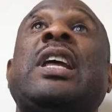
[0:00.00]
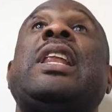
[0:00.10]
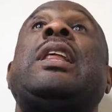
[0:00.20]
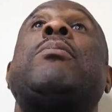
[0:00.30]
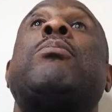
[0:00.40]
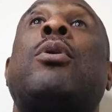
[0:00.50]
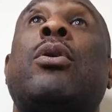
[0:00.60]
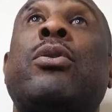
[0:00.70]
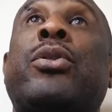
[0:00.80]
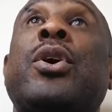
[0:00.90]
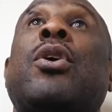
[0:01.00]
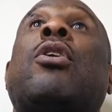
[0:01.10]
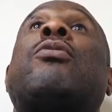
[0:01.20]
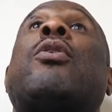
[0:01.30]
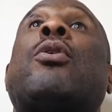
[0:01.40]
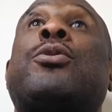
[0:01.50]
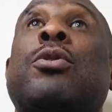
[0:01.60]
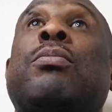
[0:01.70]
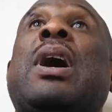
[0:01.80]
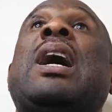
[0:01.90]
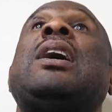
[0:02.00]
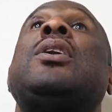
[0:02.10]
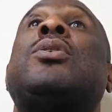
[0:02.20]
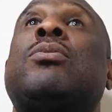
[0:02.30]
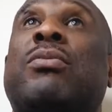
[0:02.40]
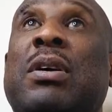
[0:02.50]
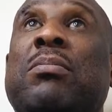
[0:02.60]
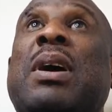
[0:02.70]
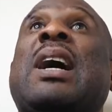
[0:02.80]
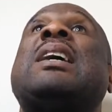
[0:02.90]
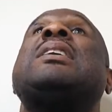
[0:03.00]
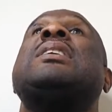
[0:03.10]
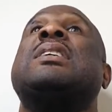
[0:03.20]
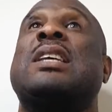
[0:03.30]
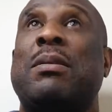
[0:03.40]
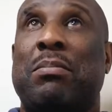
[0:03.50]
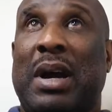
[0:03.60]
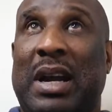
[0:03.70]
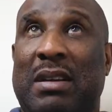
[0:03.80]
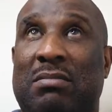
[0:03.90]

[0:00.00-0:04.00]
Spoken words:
in the month of October, November, December.